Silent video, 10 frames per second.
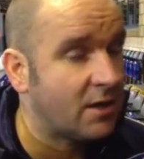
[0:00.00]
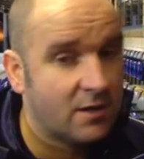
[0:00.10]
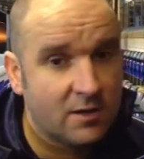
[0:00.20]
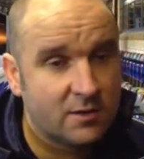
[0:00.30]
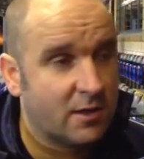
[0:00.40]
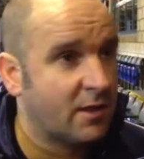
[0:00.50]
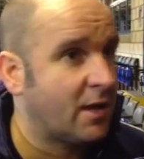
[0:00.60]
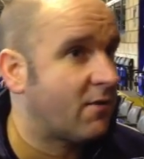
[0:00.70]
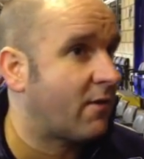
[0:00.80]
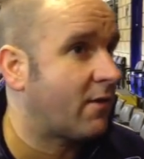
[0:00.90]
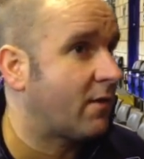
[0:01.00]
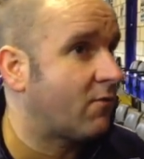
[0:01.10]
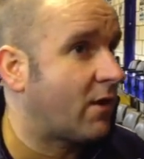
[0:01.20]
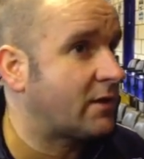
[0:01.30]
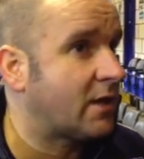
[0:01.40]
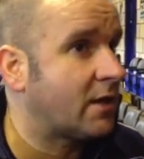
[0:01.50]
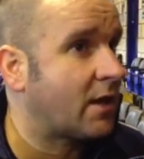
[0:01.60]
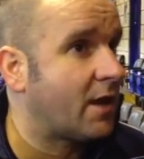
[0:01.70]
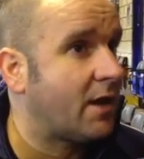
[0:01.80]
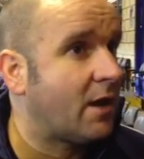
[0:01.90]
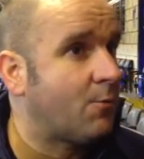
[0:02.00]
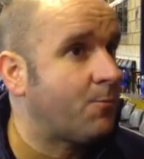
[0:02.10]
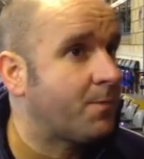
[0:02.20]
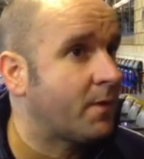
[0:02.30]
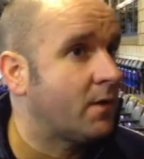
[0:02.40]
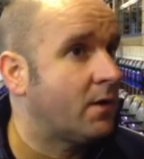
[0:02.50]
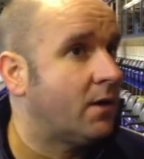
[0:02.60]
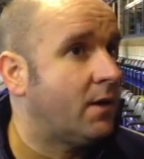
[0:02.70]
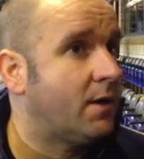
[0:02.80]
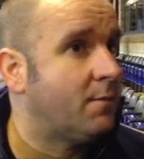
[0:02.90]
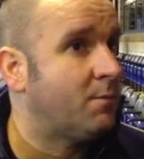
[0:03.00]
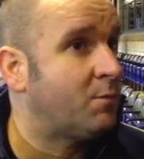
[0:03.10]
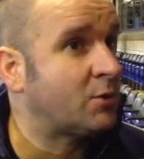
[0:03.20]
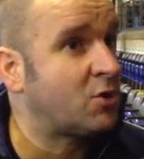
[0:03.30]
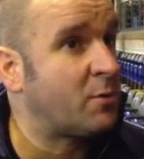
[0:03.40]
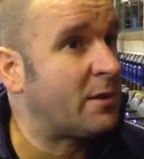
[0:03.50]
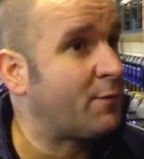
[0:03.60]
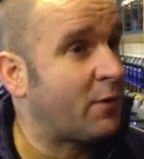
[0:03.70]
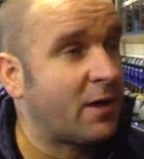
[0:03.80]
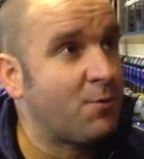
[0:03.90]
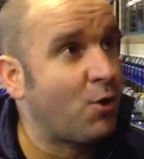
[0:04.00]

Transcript: They're there, right there again now. But it's going to be a difficult league.